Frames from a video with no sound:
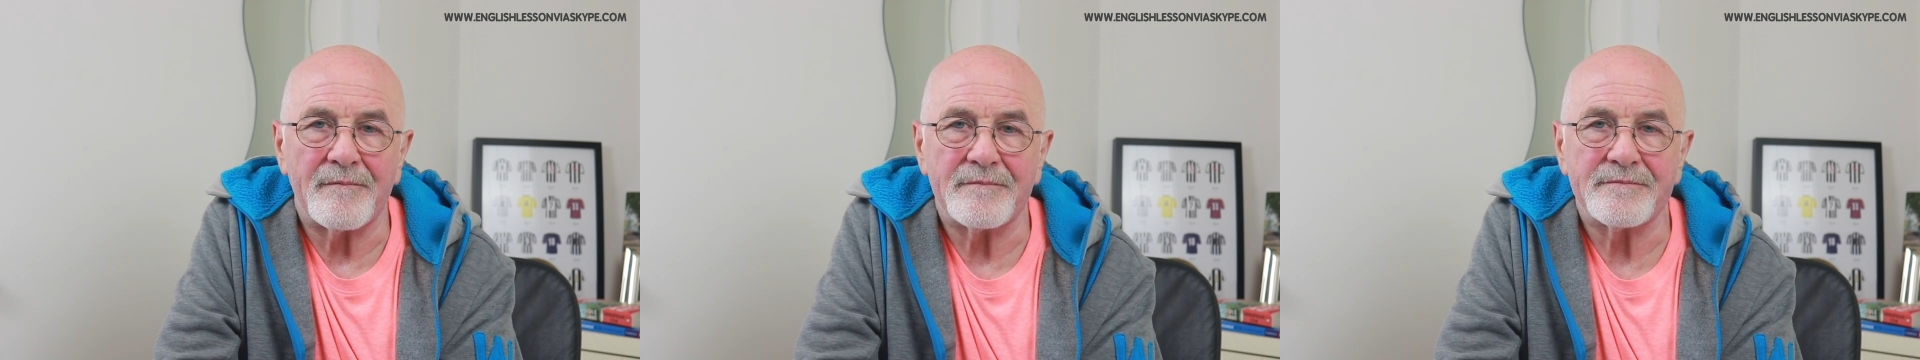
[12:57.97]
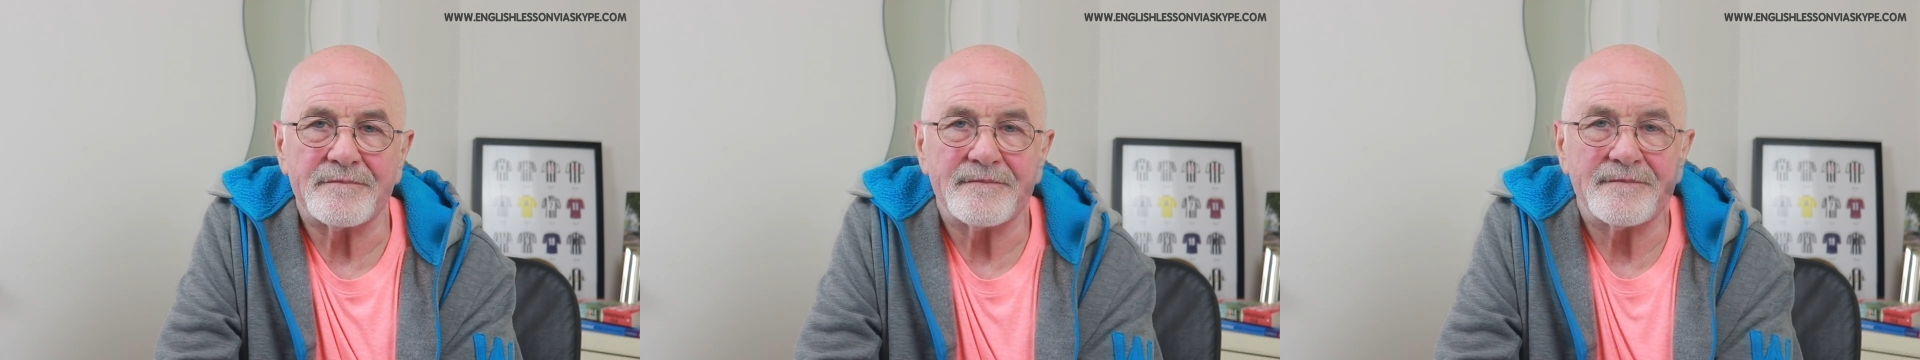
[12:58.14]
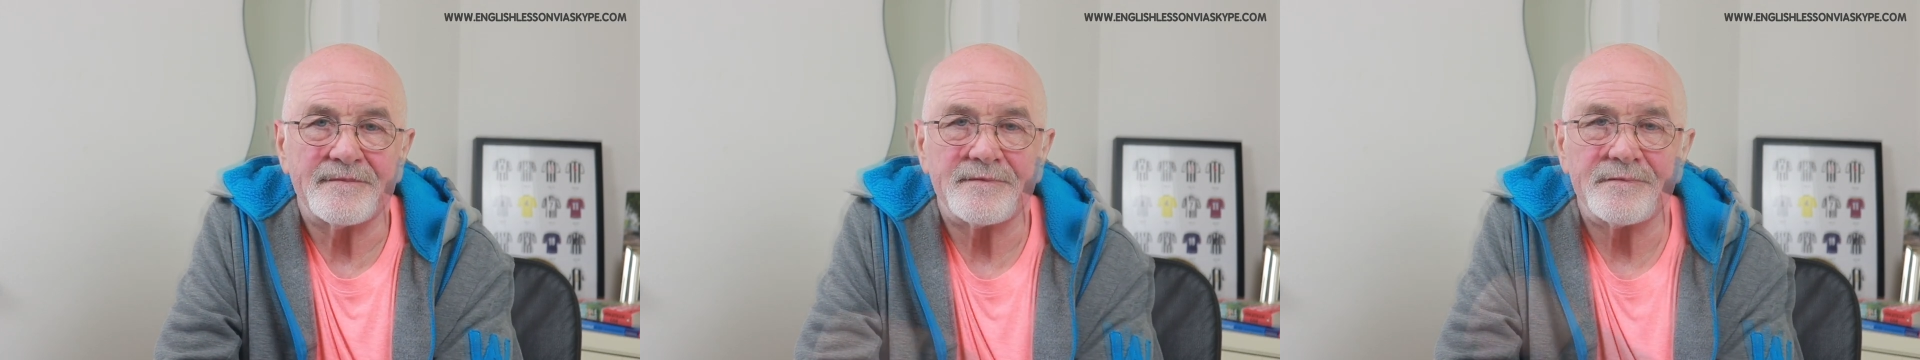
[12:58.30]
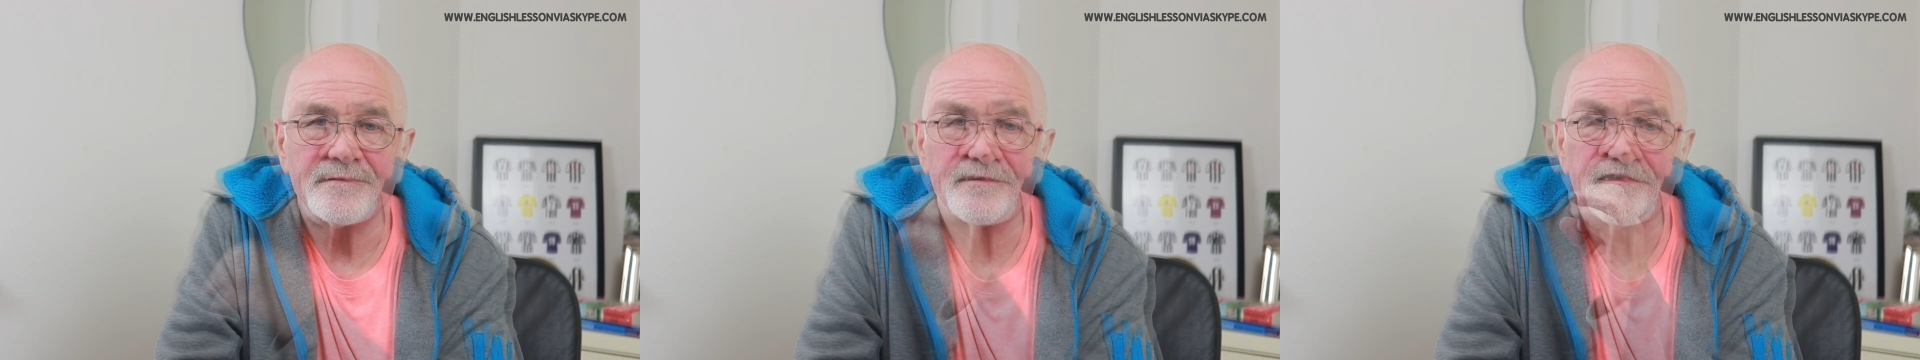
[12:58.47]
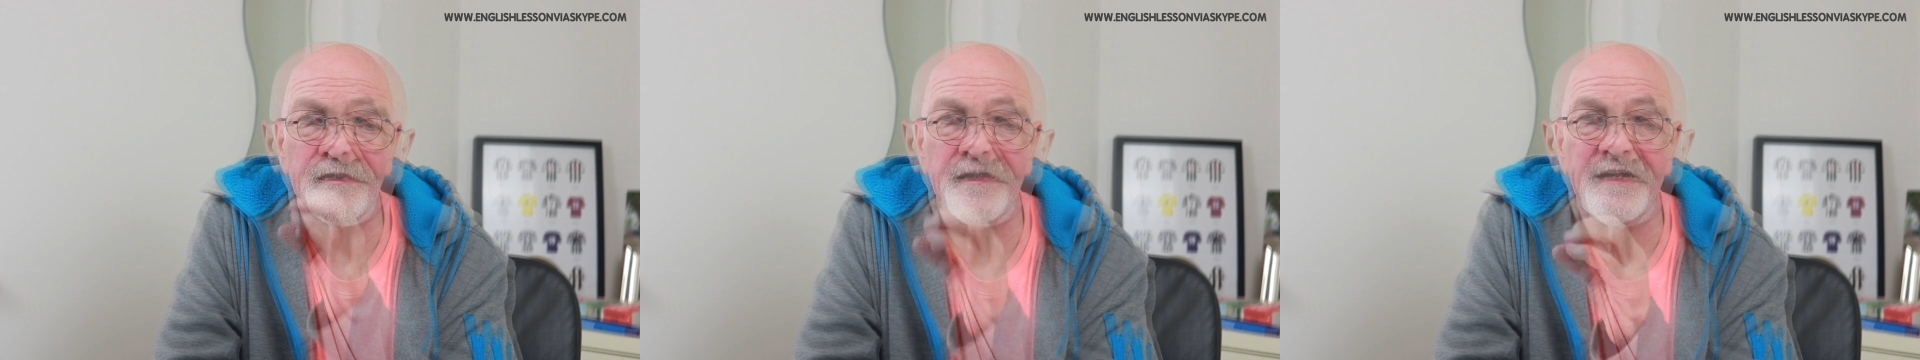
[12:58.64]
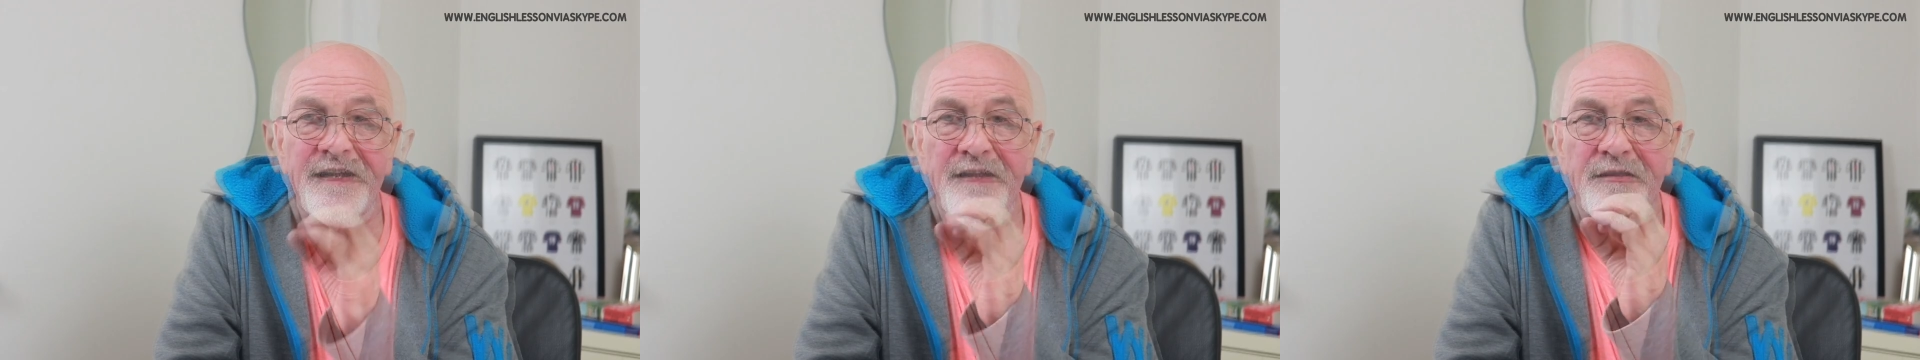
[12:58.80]
Okay, so we're
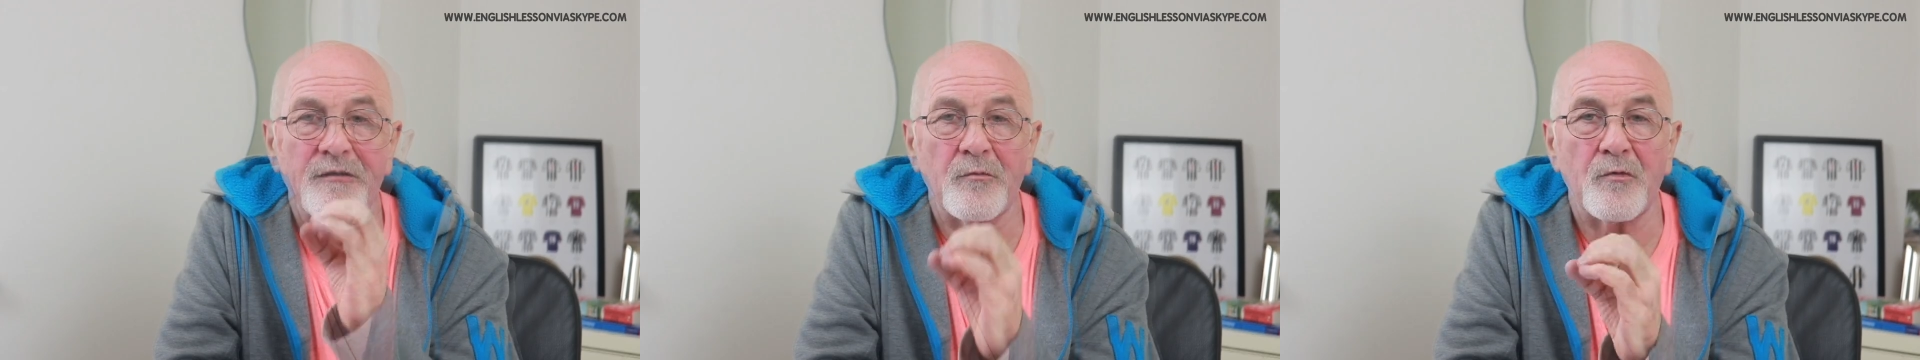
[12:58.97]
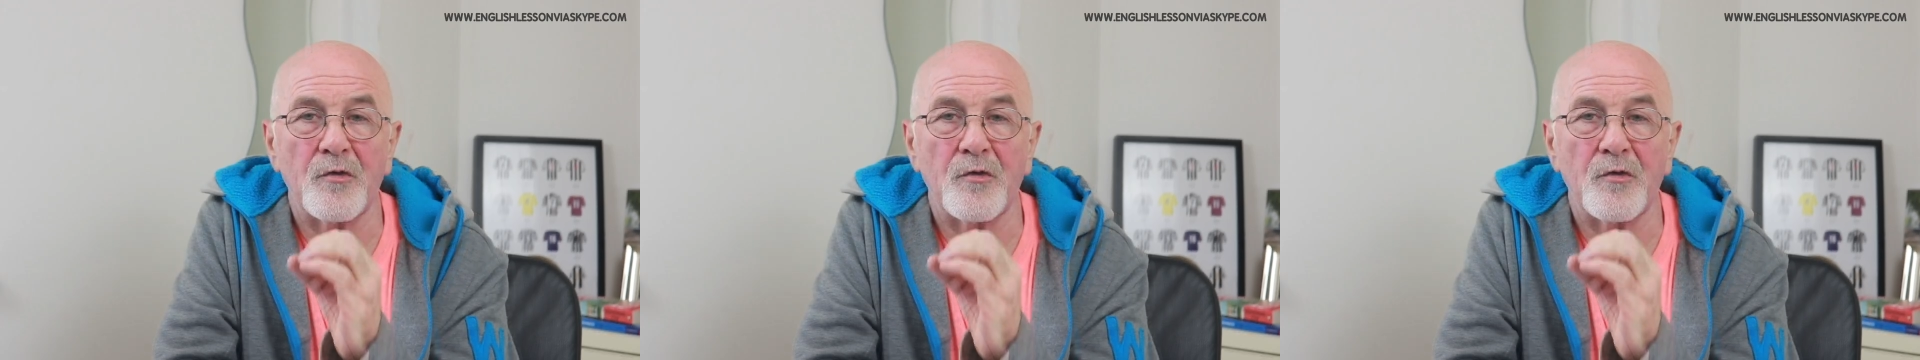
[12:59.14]
looking at the